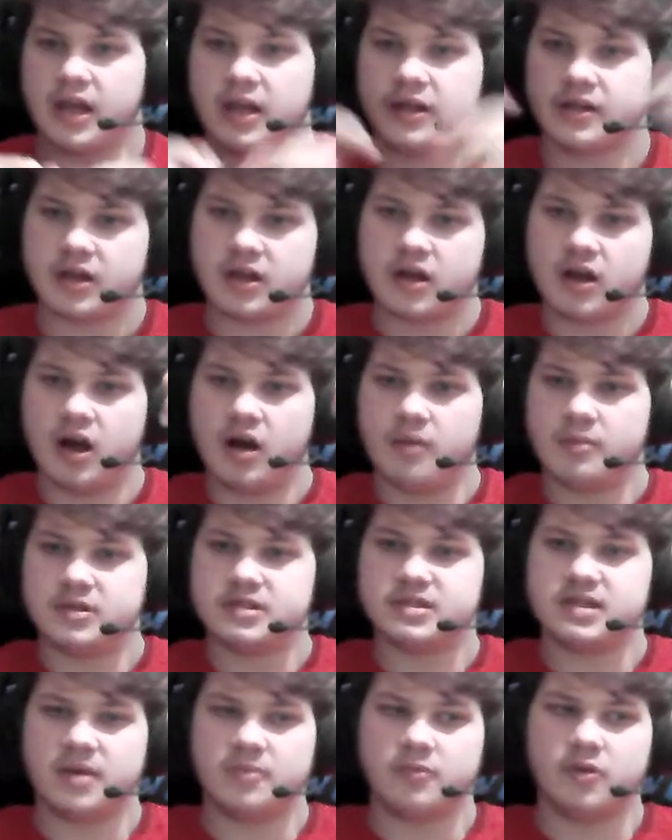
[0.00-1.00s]
in the
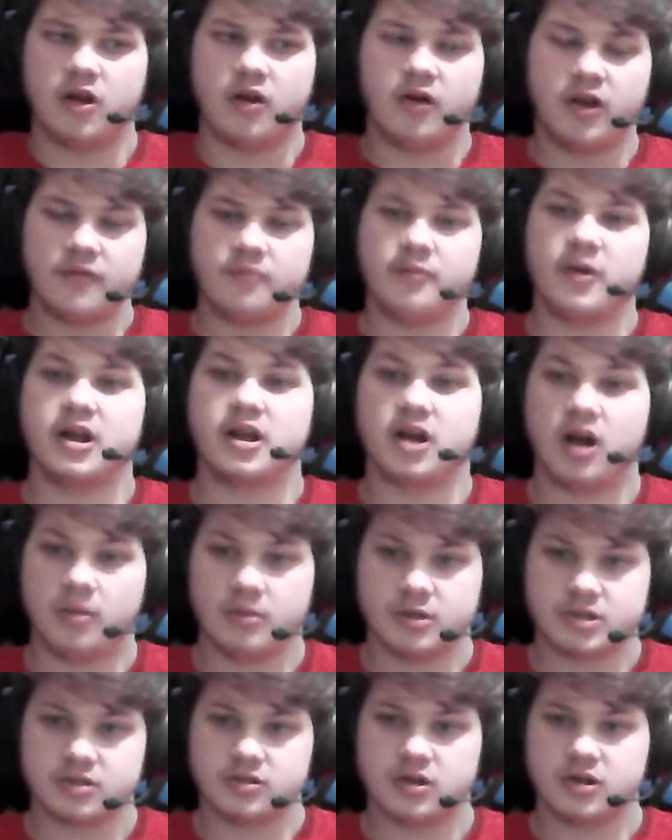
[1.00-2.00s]
comments down below if my
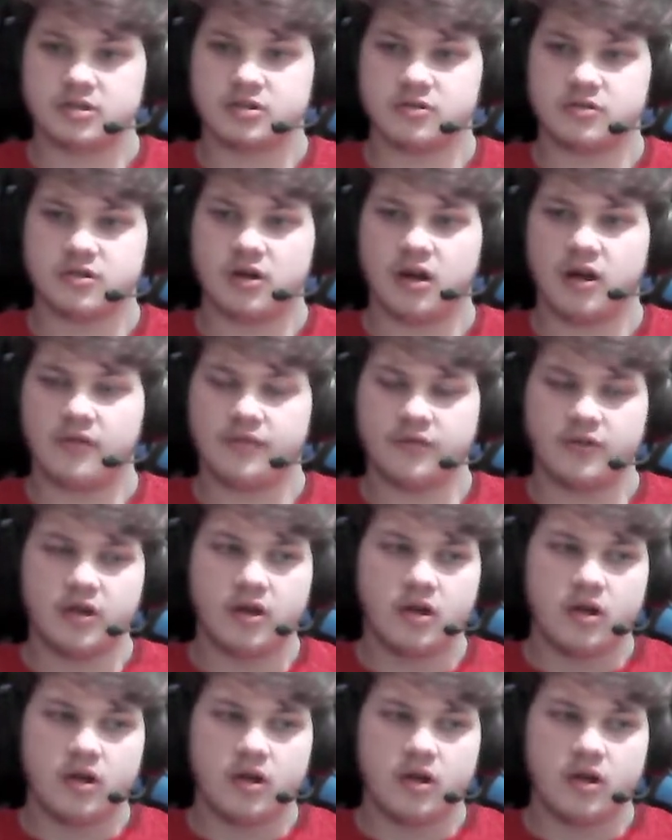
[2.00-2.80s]
comments are not turned off.